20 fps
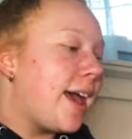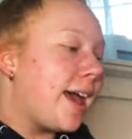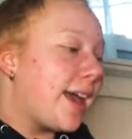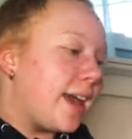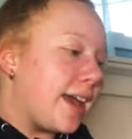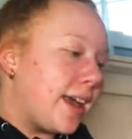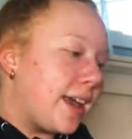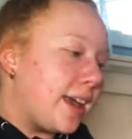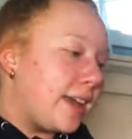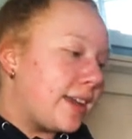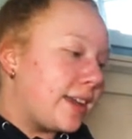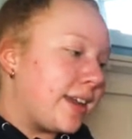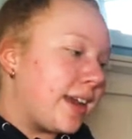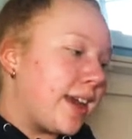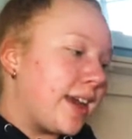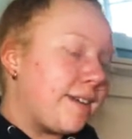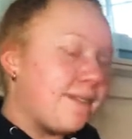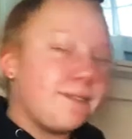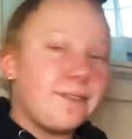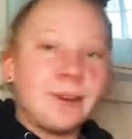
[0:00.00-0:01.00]
And
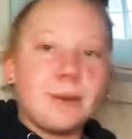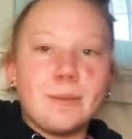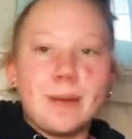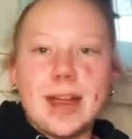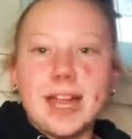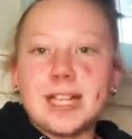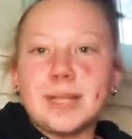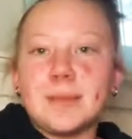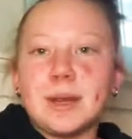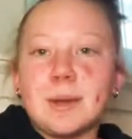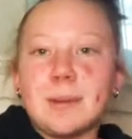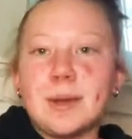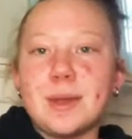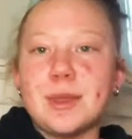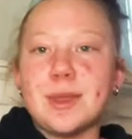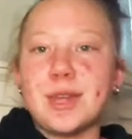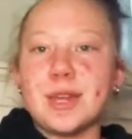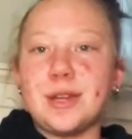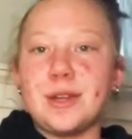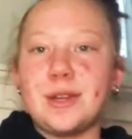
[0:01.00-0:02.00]
for my
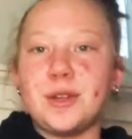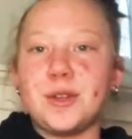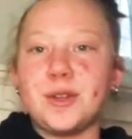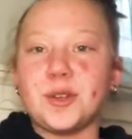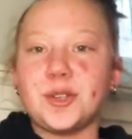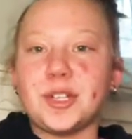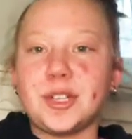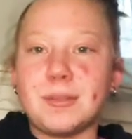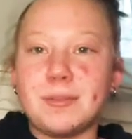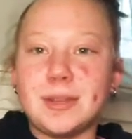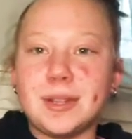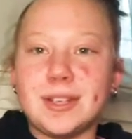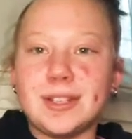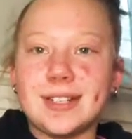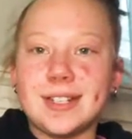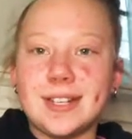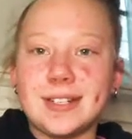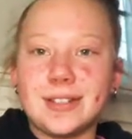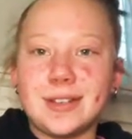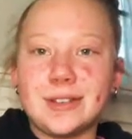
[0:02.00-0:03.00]
experiment, the neutral
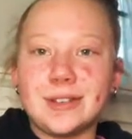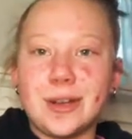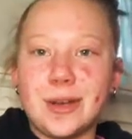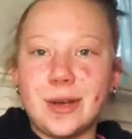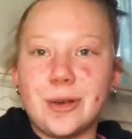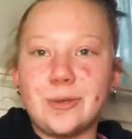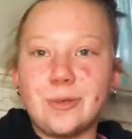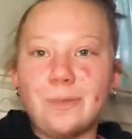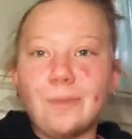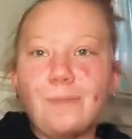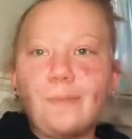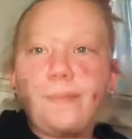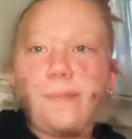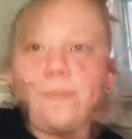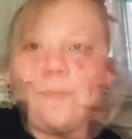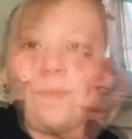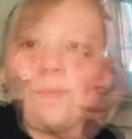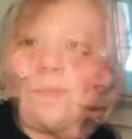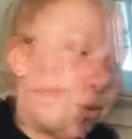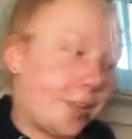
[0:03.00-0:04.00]
stimulus is a tone
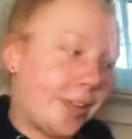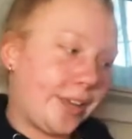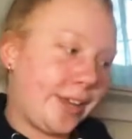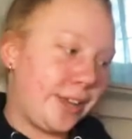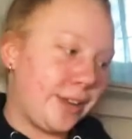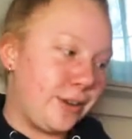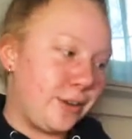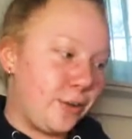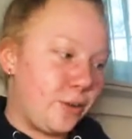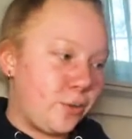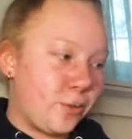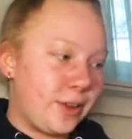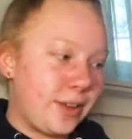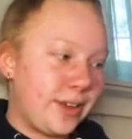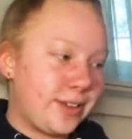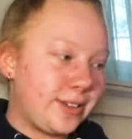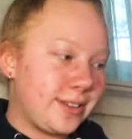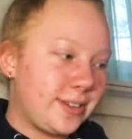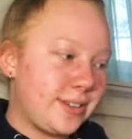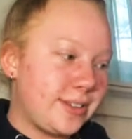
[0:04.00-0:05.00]
or like a
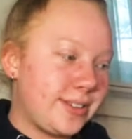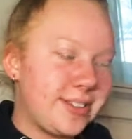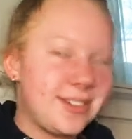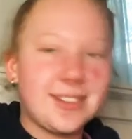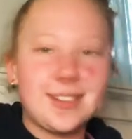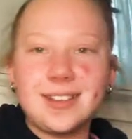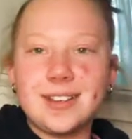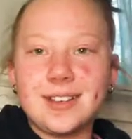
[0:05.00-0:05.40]
noise